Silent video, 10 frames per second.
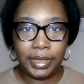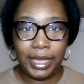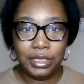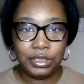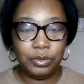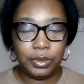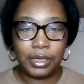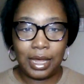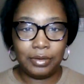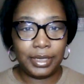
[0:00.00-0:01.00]
Angela would have
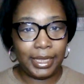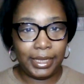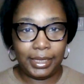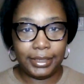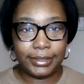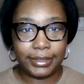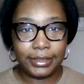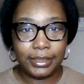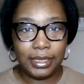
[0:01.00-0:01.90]
caught the hands.